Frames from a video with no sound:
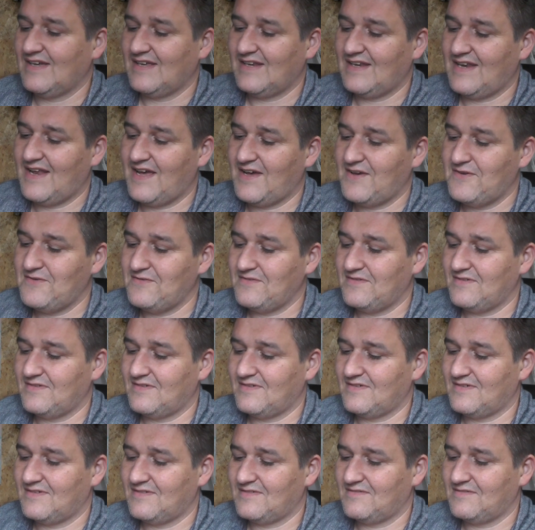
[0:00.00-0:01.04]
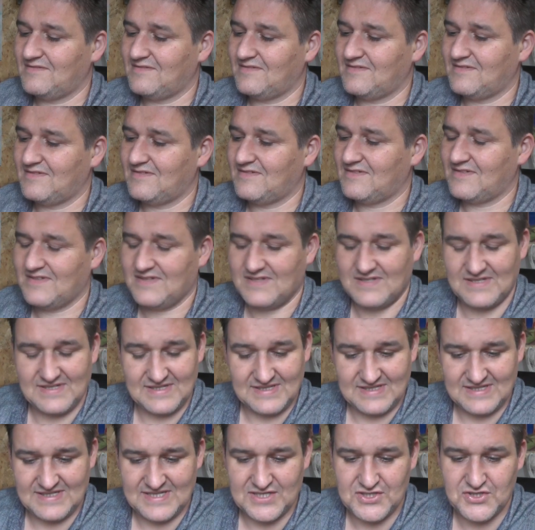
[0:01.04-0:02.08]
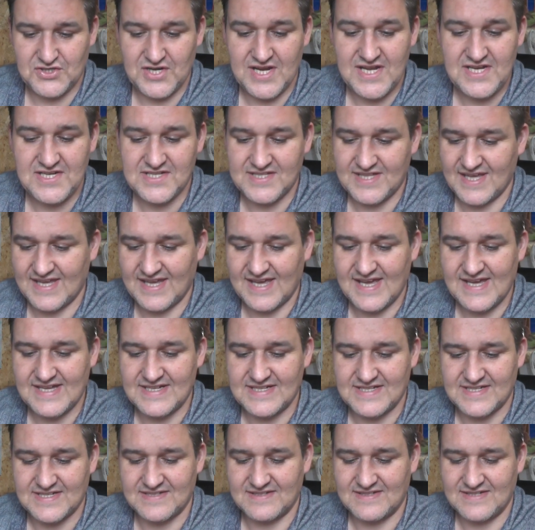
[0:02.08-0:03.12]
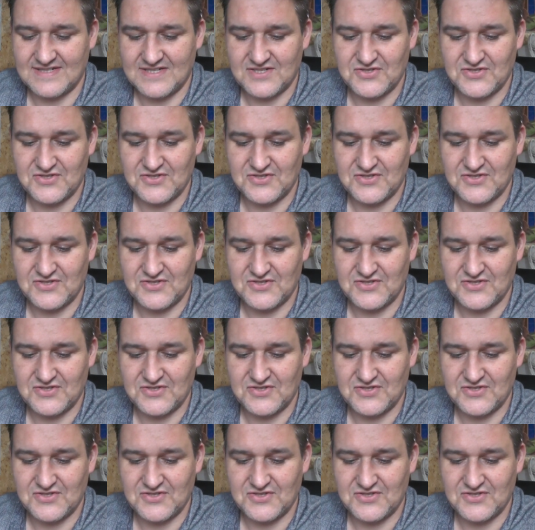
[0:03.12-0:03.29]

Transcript: Now, the strange thing is,